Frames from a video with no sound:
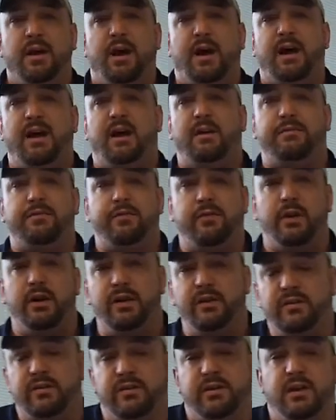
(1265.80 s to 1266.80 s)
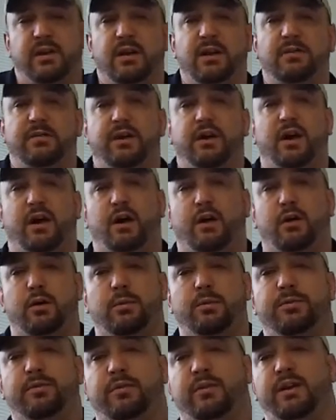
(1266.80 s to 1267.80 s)
I have friends that live in
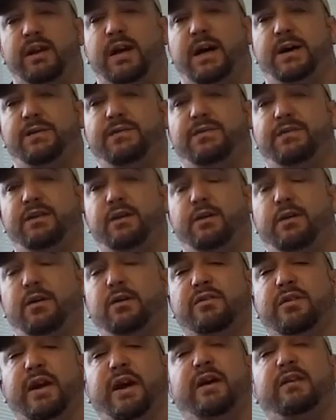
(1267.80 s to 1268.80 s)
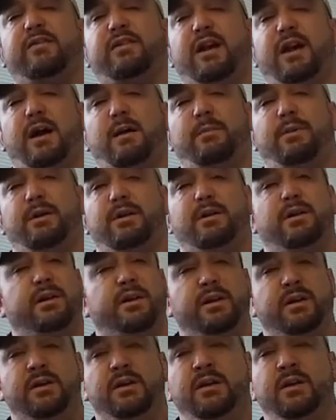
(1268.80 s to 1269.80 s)
homes that have zero tax
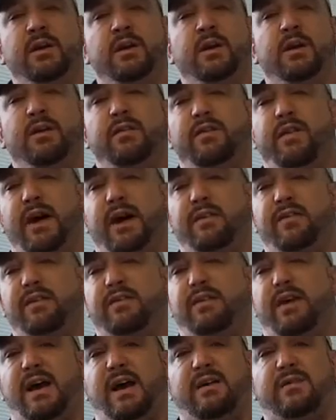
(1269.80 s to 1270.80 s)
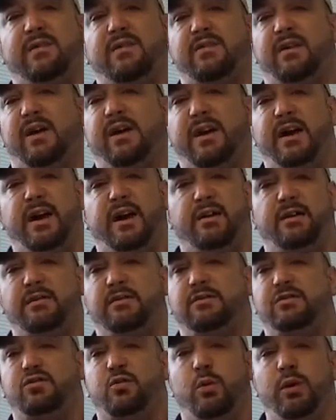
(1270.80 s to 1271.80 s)
liability, that the taxes on that
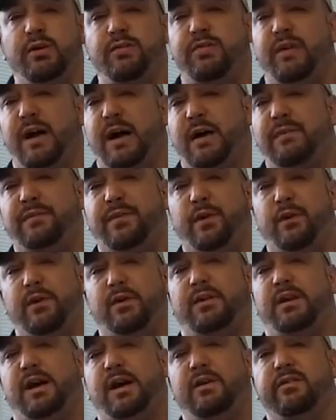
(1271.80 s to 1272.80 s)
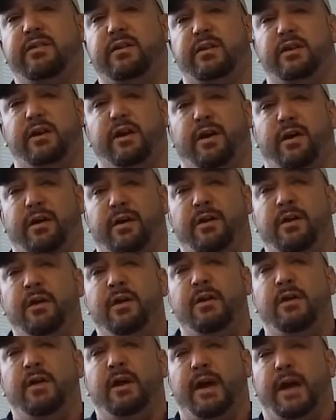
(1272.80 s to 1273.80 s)
are $25,000, $30,000 a year,
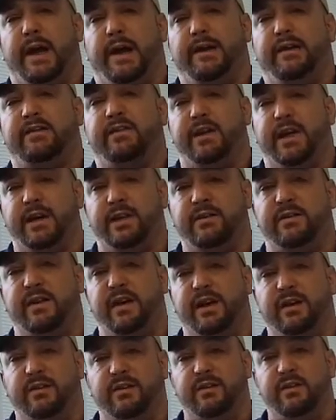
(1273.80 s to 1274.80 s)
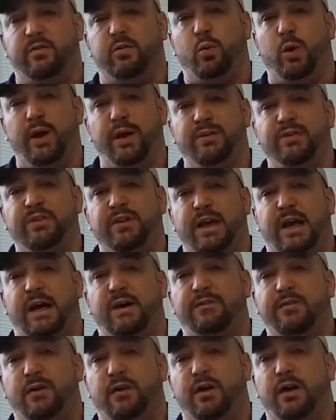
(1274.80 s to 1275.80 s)
and the state of Texas waives
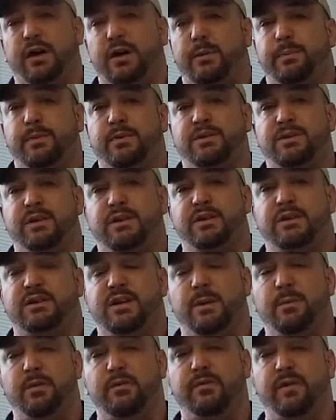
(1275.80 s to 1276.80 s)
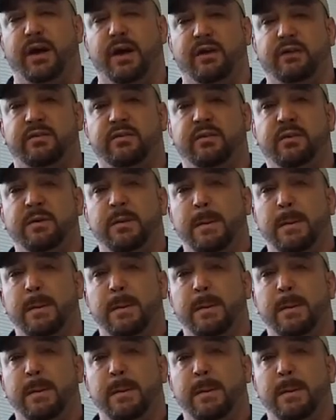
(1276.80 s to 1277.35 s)
that for 100% disabled vets.